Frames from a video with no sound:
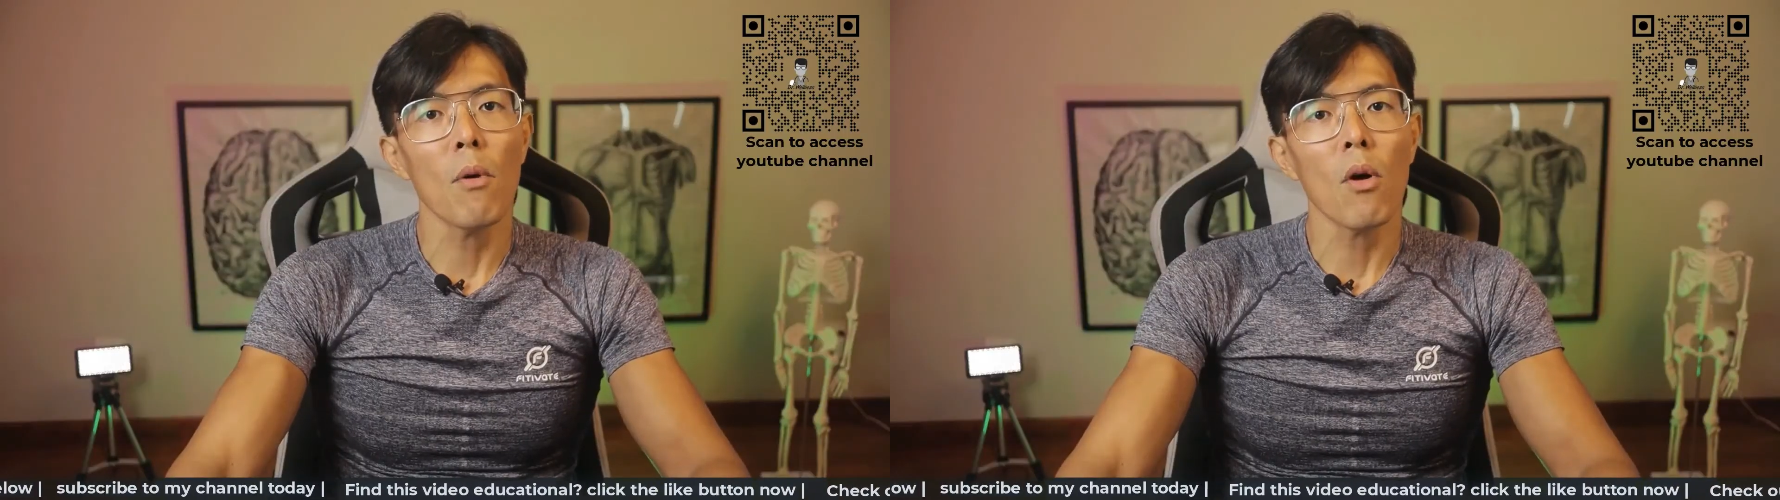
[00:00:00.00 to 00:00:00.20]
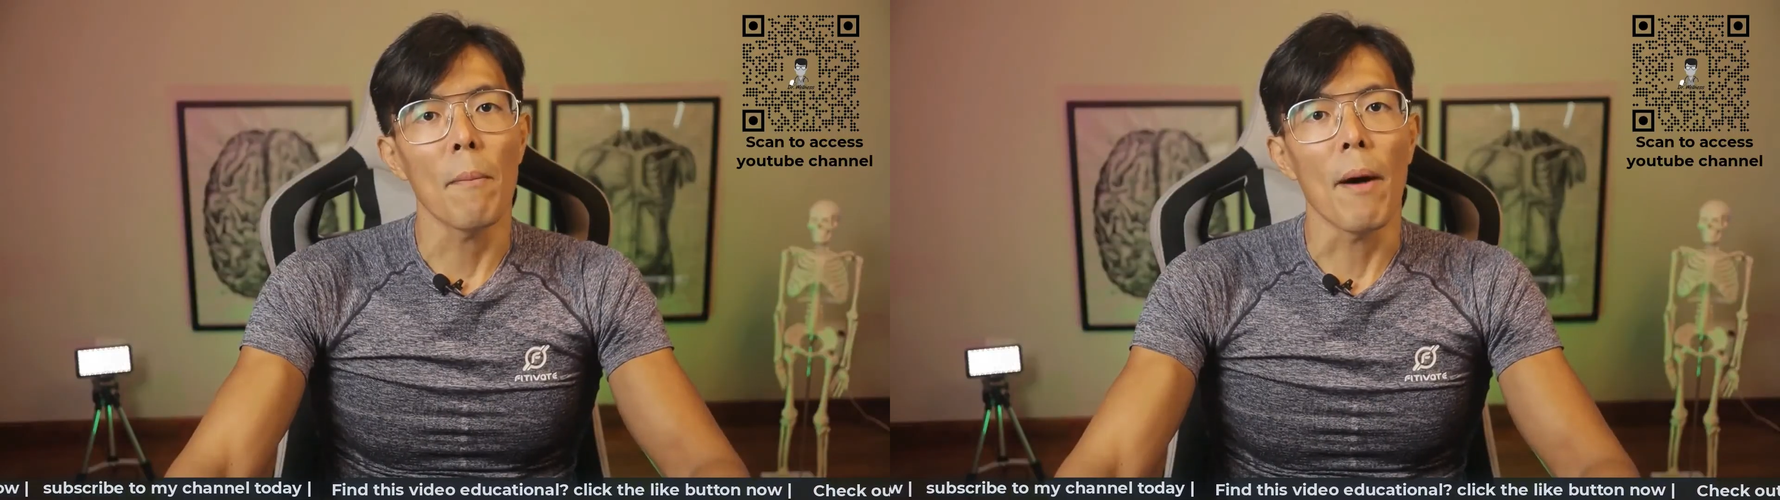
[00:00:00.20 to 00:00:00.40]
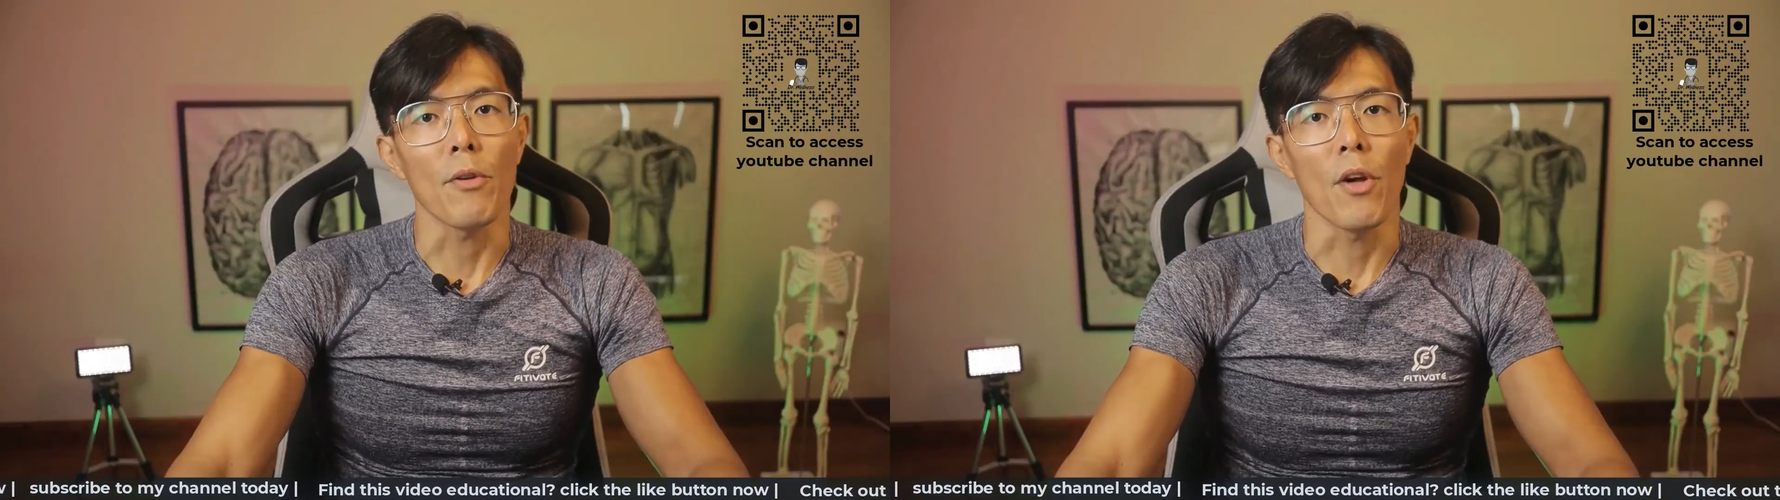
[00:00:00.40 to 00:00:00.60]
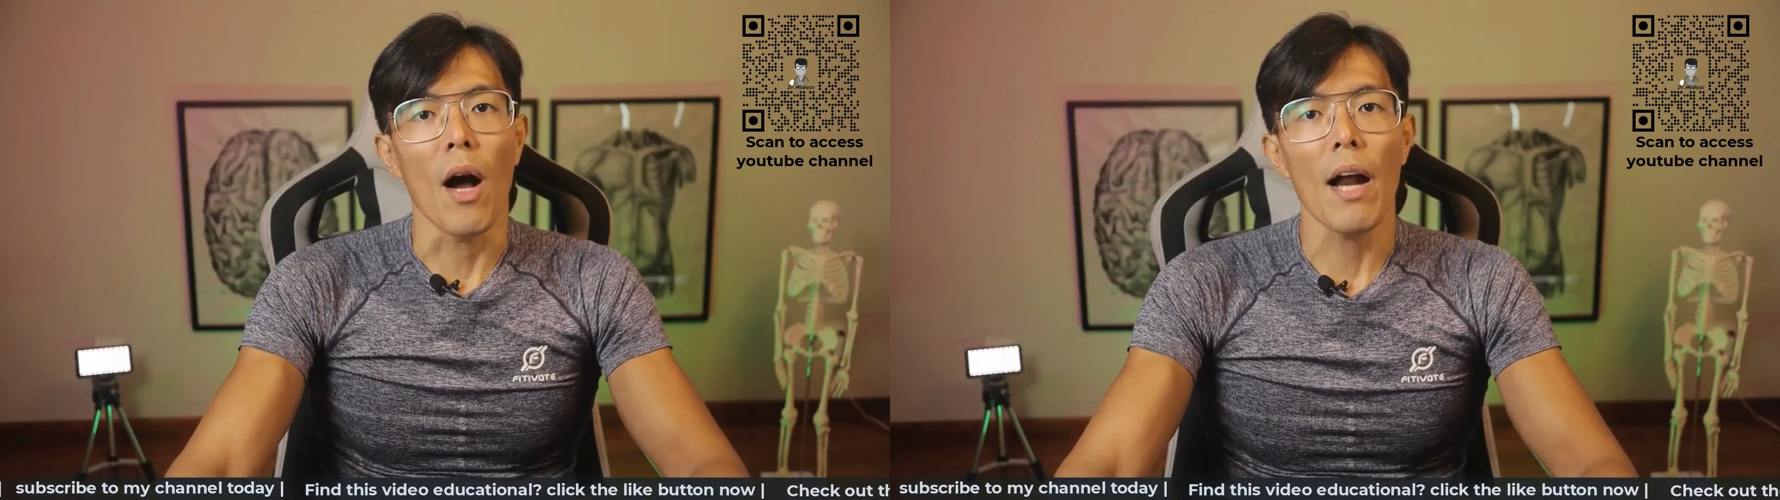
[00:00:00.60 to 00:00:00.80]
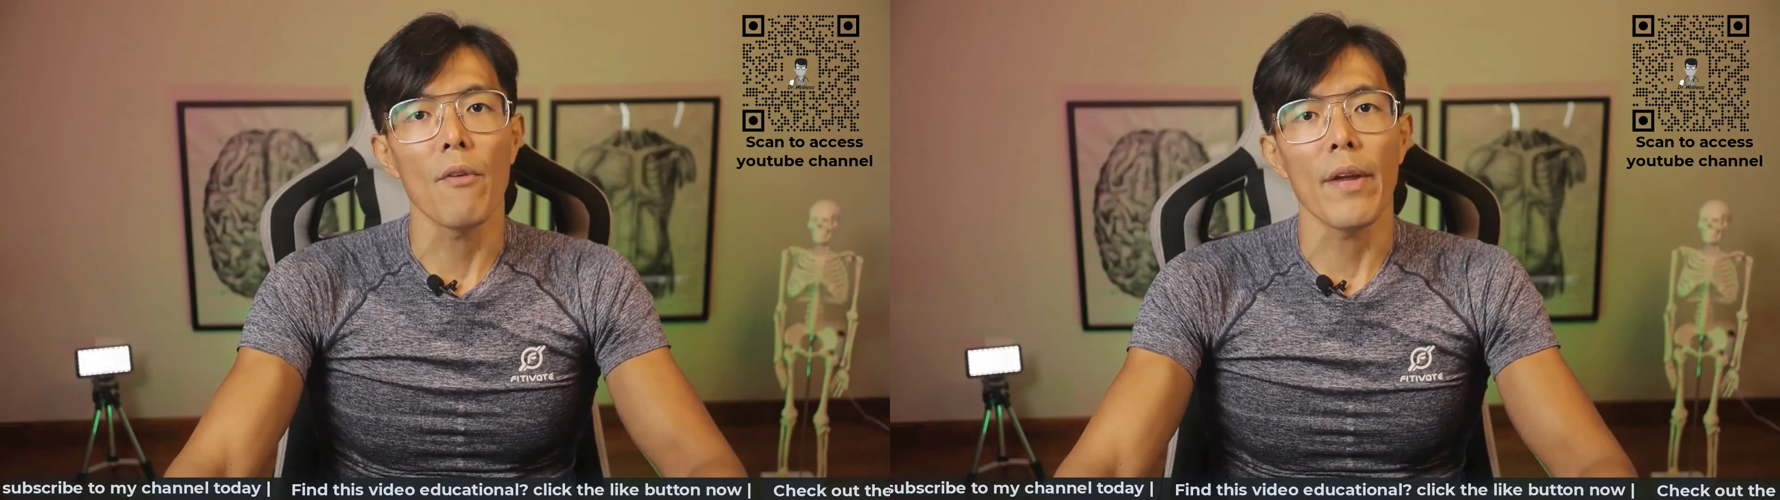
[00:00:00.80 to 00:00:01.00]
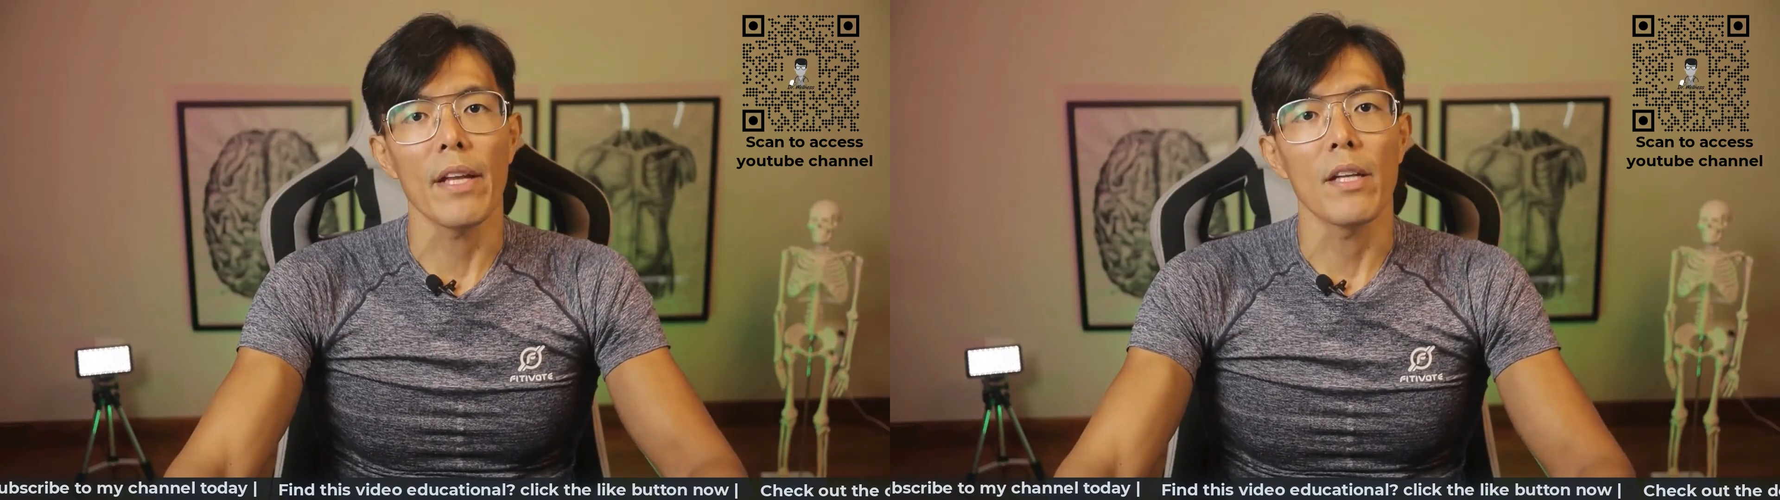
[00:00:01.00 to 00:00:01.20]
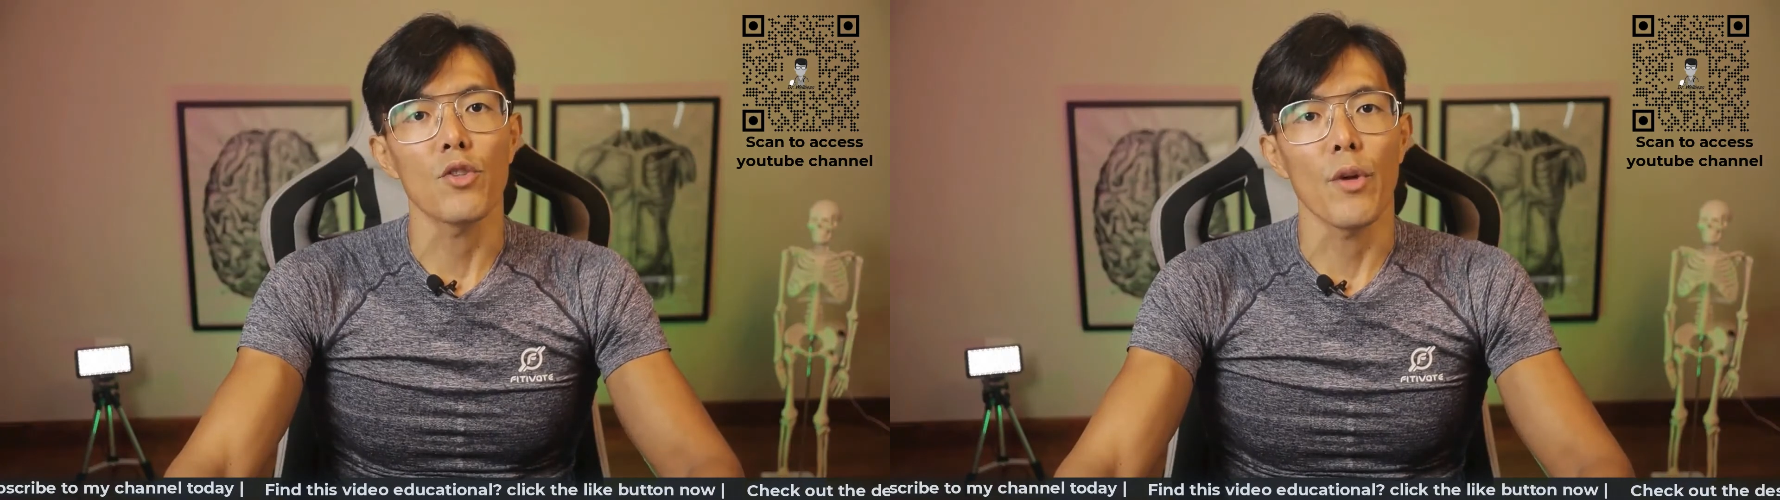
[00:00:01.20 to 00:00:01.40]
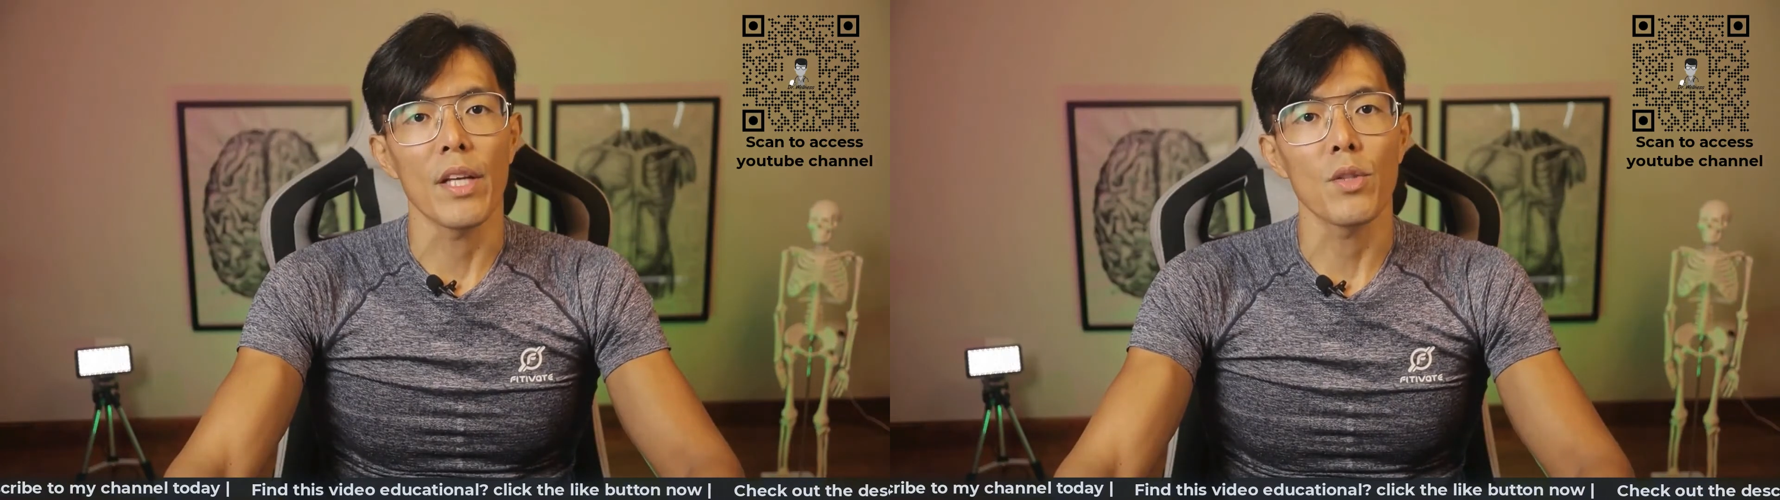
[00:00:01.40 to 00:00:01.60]
more about your heart rate
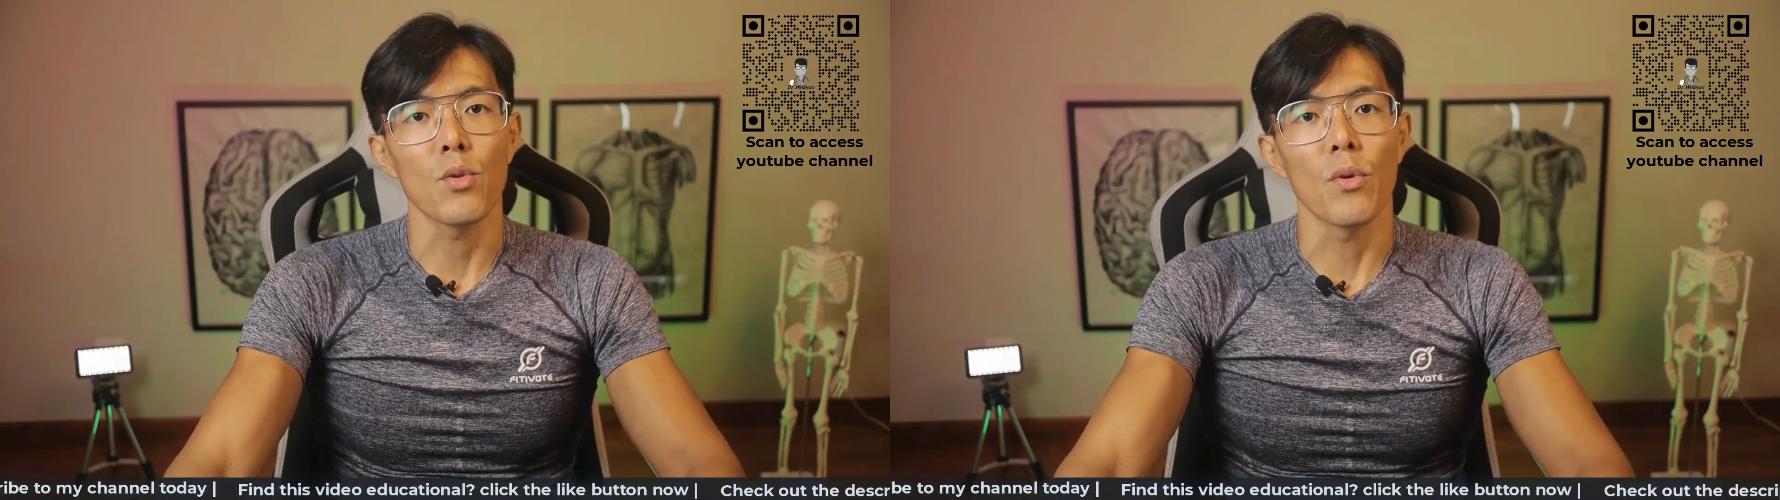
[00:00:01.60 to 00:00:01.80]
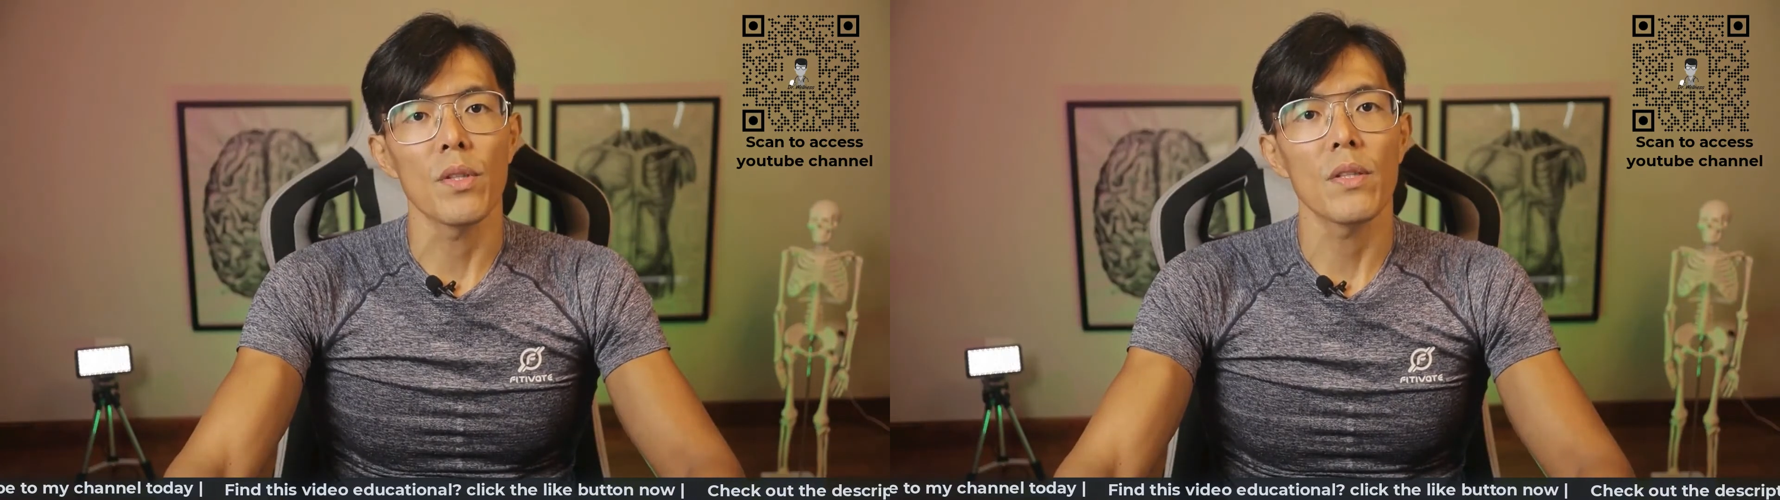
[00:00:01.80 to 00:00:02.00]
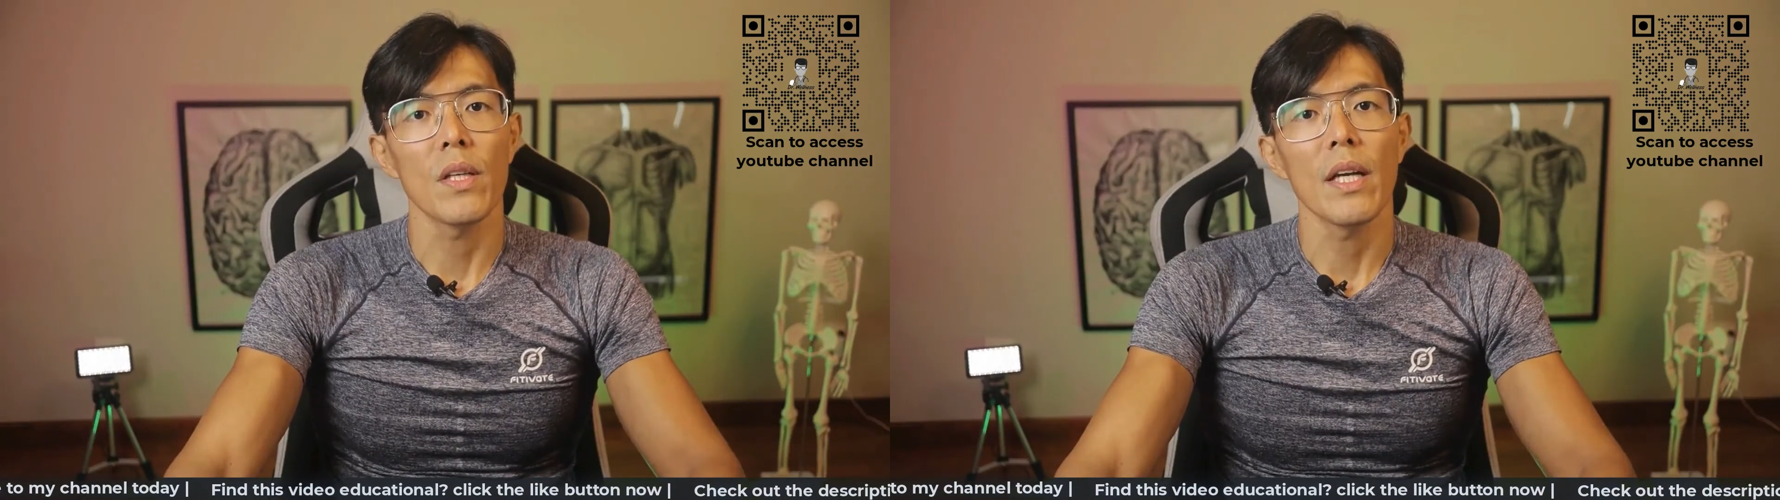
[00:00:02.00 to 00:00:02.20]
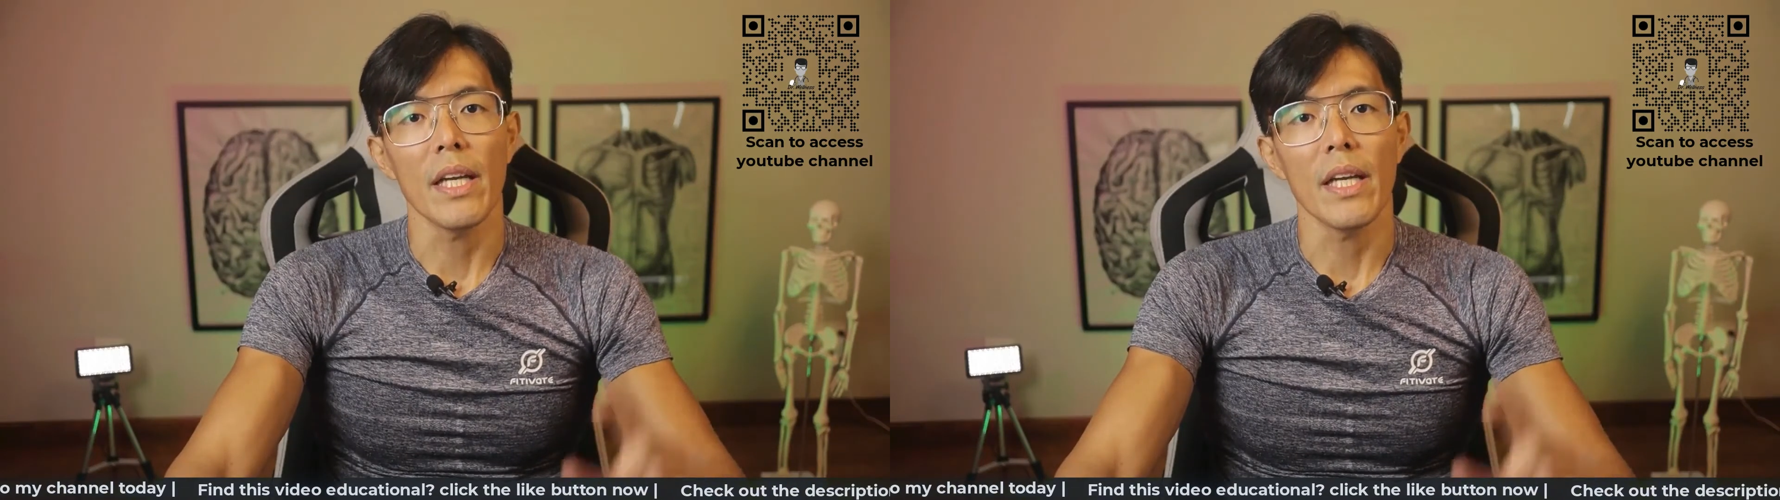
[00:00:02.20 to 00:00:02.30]
training zones